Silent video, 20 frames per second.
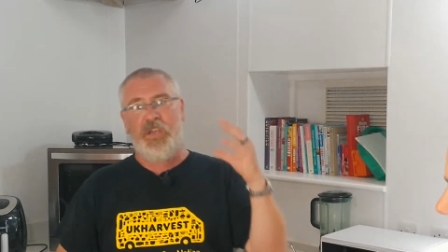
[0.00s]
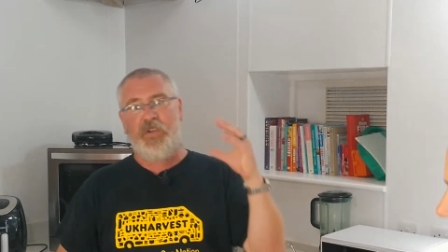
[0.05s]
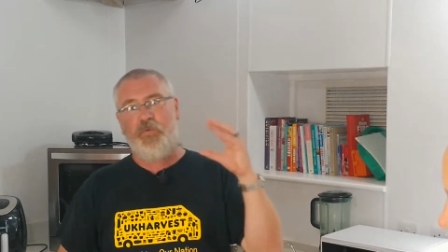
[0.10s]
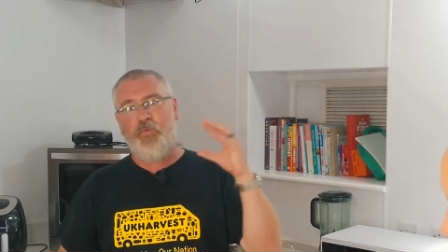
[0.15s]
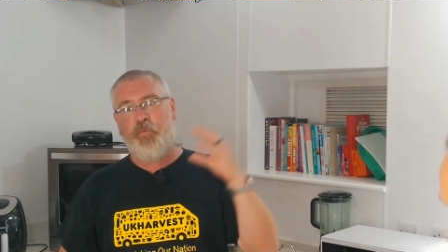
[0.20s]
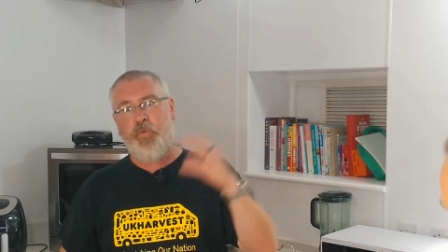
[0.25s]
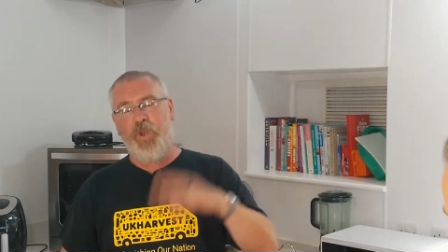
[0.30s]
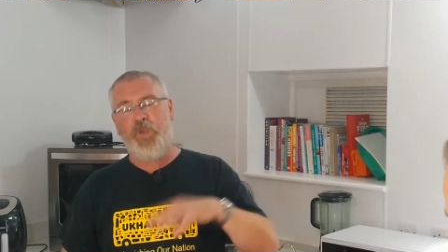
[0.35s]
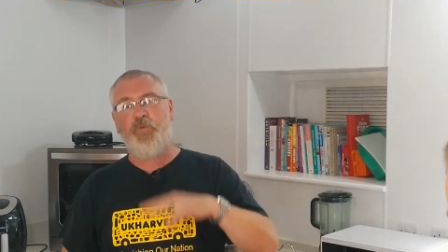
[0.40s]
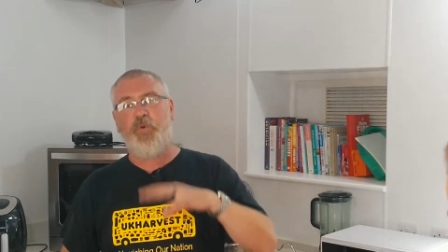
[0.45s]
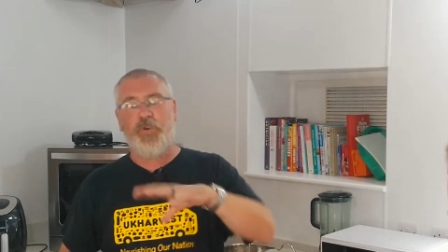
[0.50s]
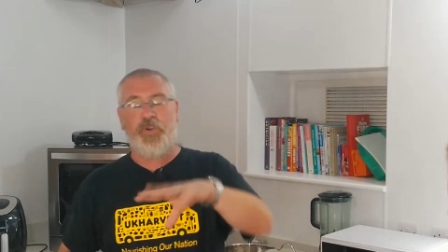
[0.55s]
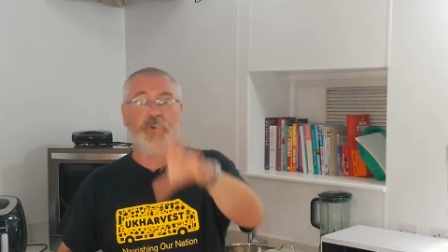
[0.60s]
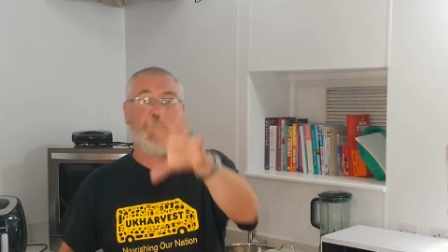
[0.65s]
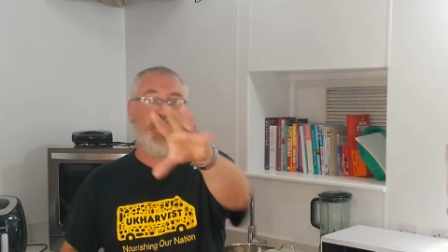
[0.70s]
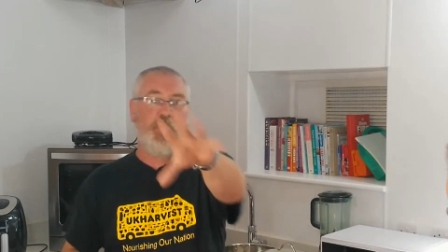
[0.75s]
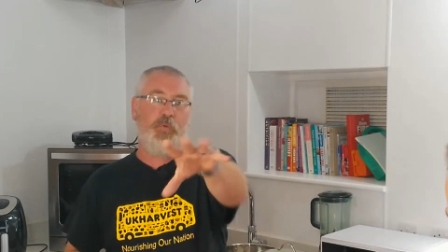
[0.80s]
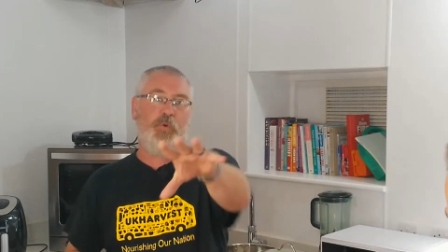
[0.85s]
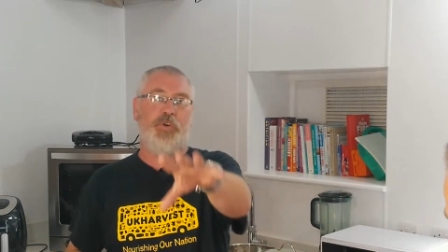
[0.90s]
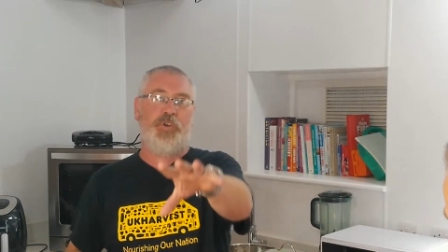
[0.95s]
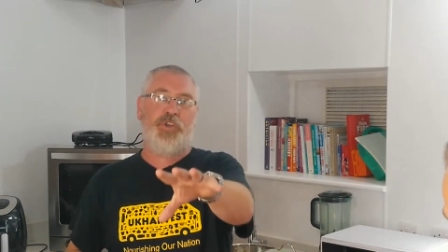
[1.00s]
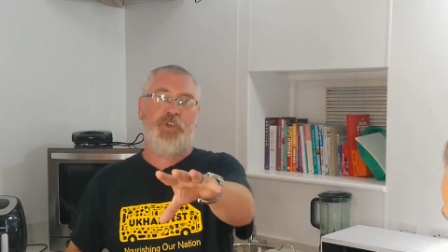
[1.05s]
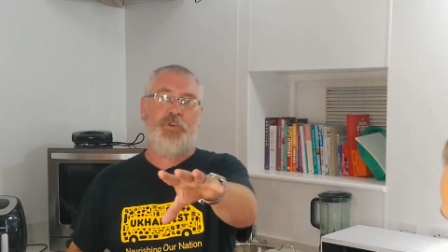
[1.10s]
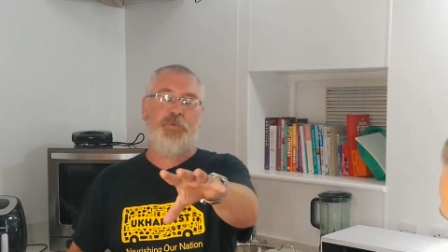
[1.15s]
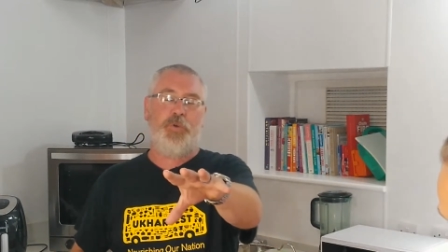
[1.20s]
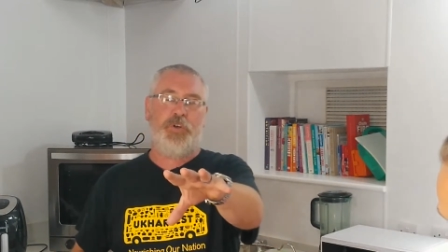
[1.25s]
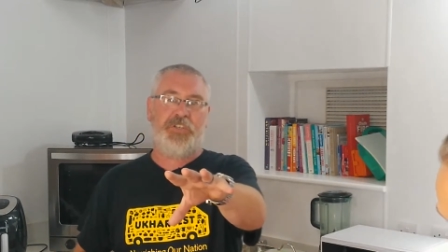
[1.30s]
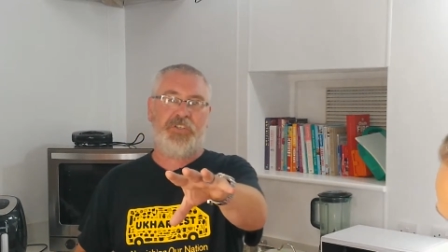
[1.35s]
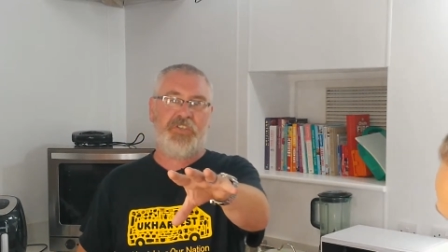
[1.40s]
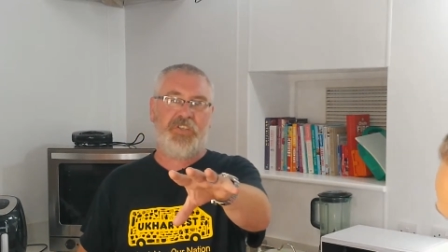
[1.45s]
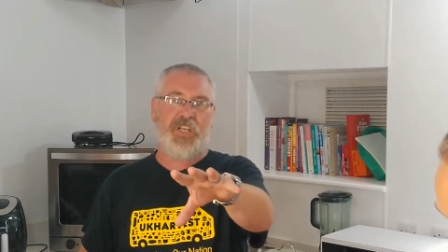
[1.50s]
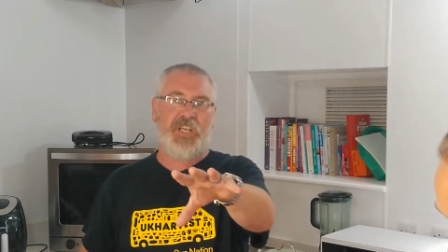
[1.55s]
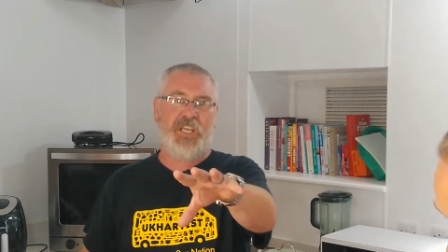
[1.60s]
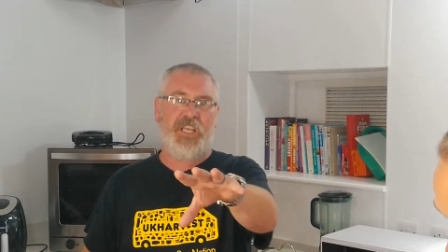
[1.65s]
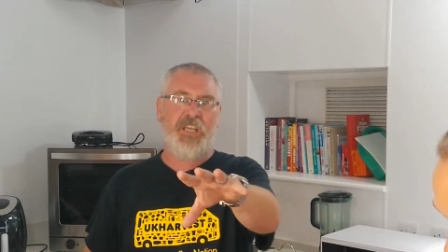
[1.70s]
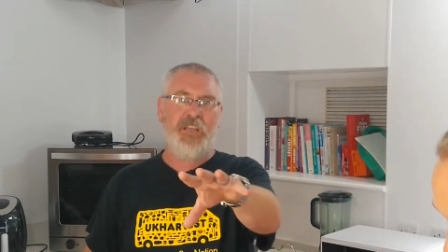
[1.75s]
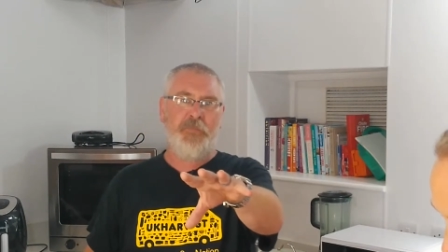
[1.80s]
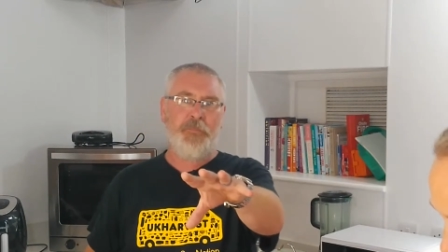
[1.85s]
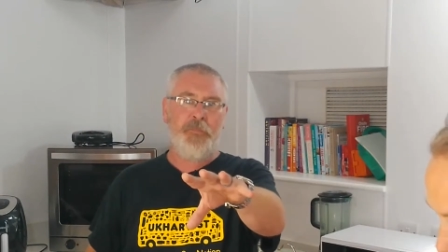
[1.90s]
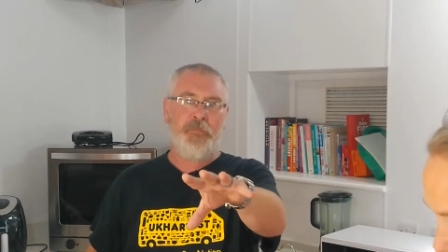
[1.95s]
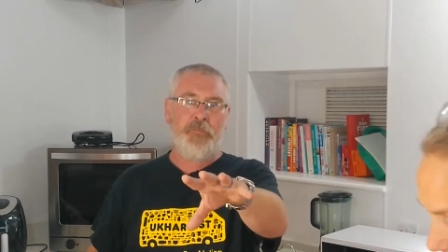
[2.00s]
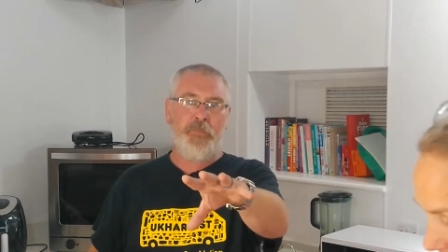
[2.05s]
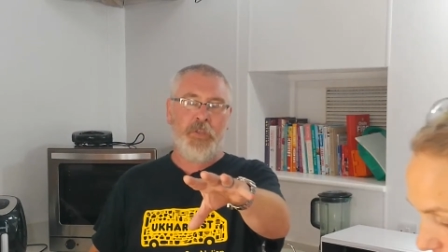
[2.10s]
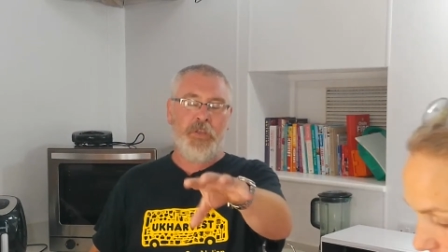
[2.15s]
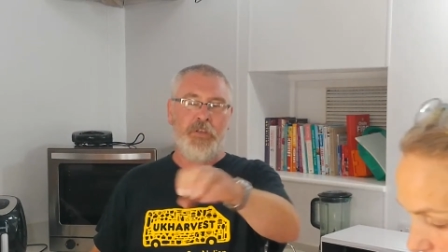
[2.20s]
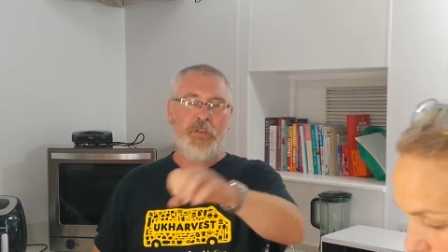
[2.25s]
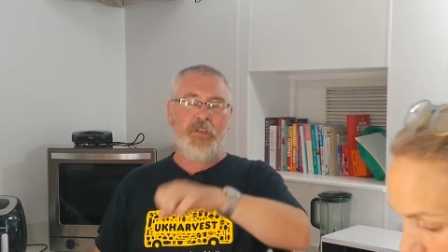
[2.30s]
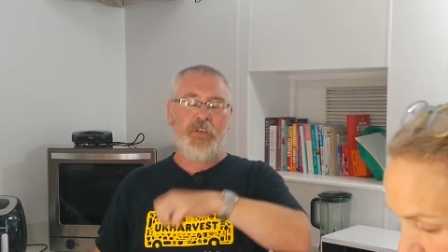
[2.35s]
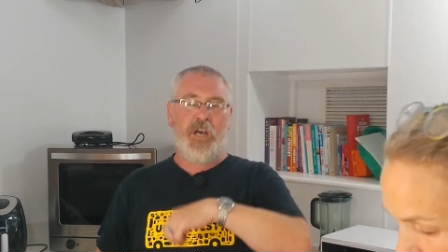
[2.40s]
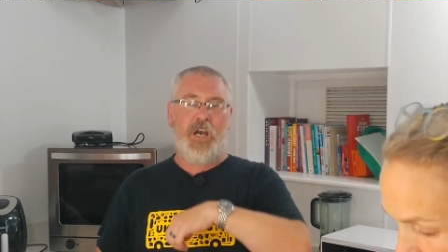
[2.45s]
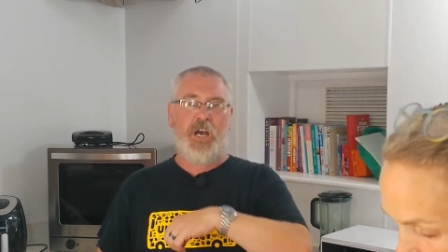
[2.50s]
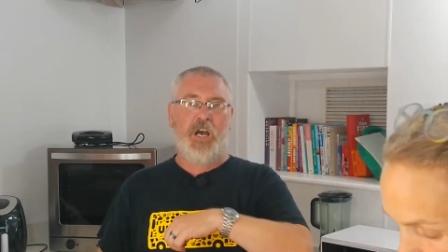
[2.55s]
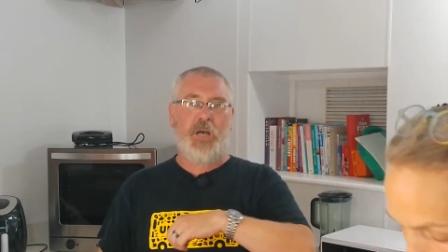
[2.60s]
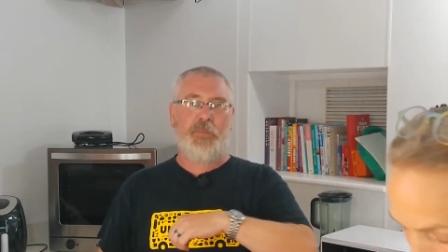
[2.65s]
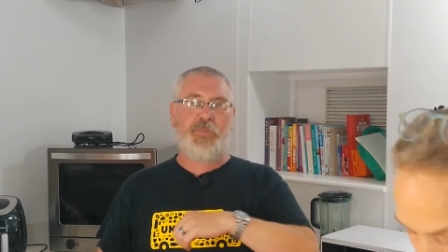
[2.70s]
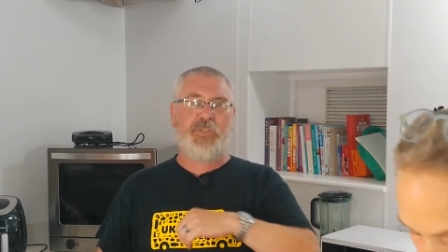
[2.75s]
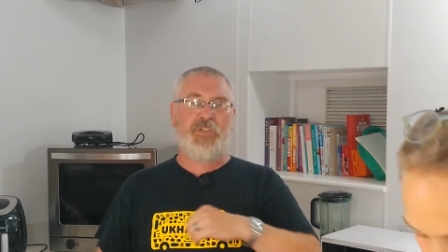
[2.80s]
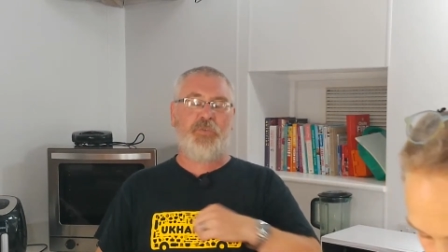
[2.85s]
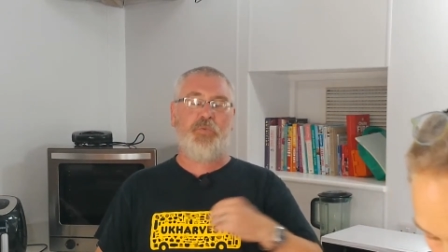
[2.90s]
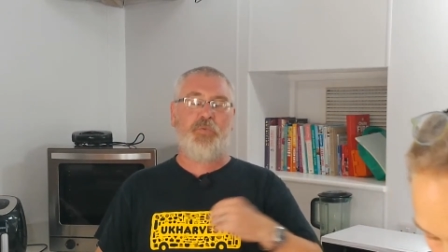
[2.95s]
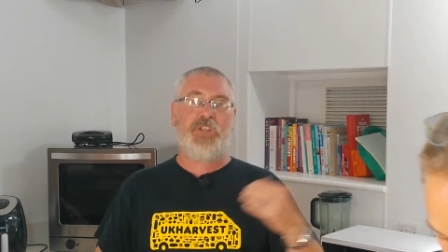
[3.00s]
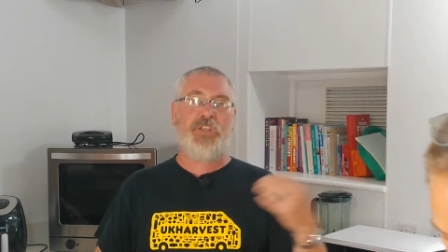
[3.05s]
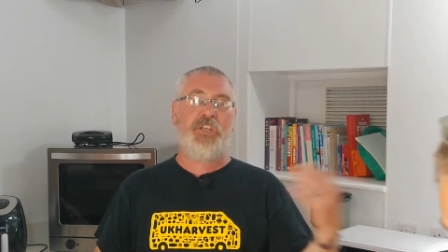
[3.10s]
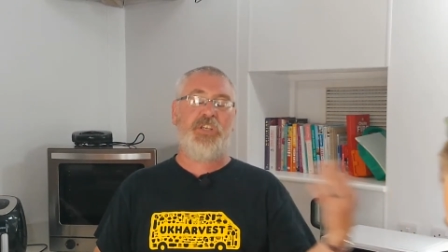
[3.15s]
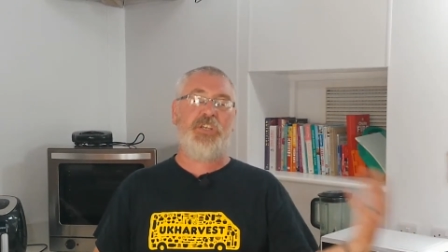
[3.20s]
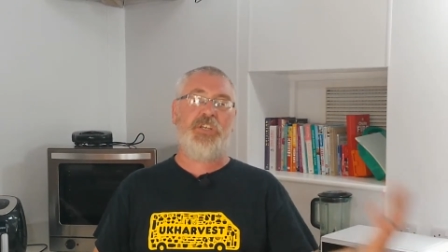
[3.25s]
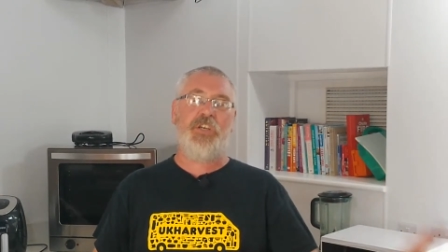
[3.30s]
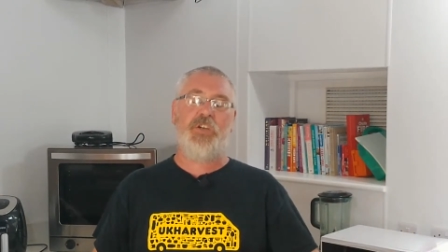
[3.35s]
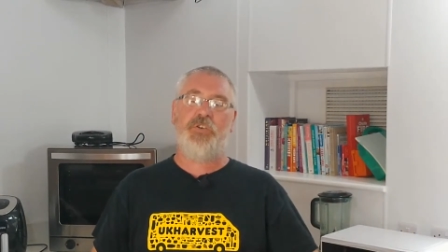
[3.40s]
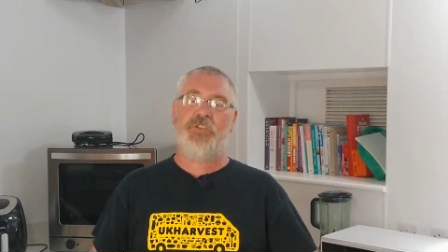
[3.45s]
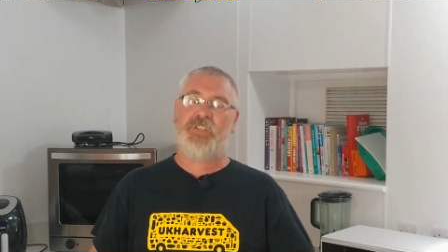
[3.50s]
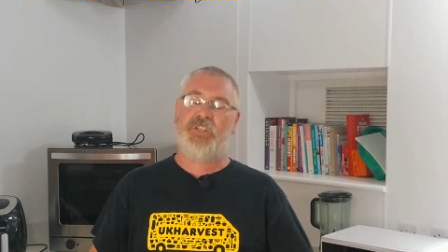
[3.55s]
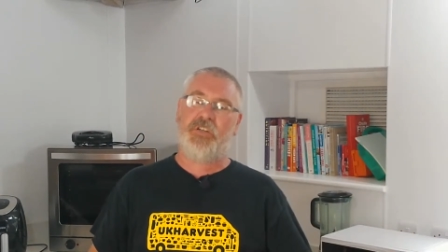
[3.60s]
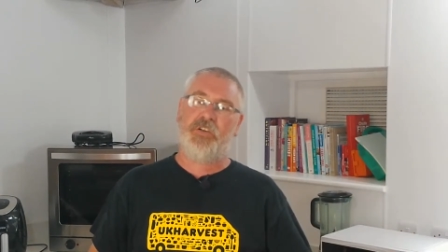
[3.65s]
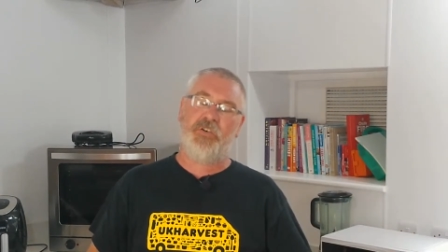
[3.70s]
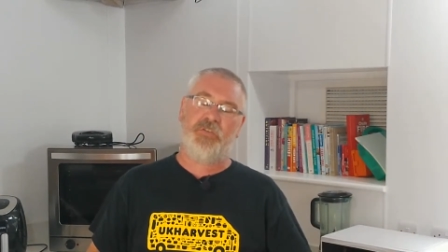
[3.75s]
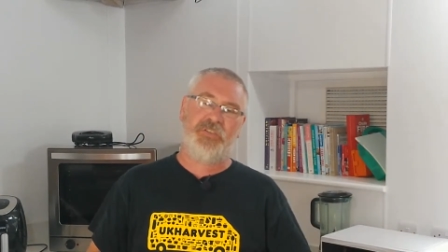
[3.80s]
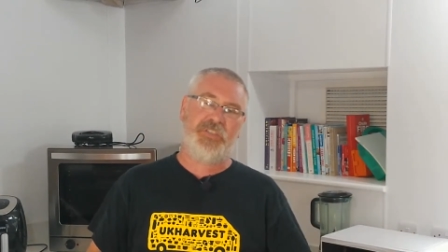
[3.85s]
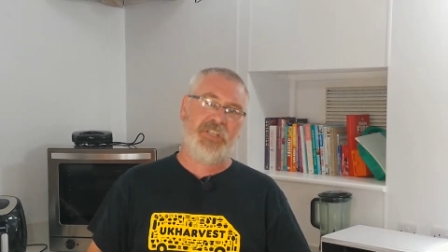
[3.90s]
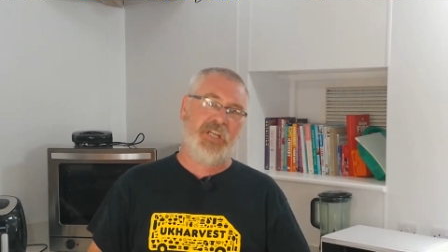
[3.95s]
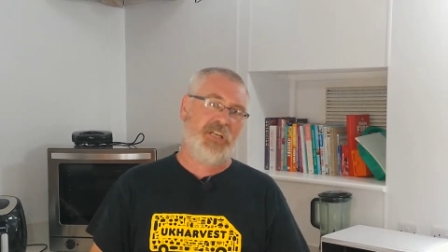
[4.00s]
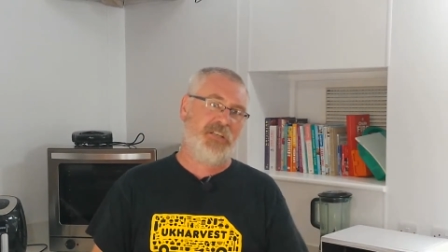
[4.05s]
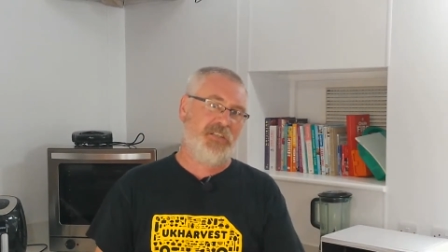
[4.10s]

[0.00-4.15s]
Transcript: We want to know what you want to see. So whether you use the contact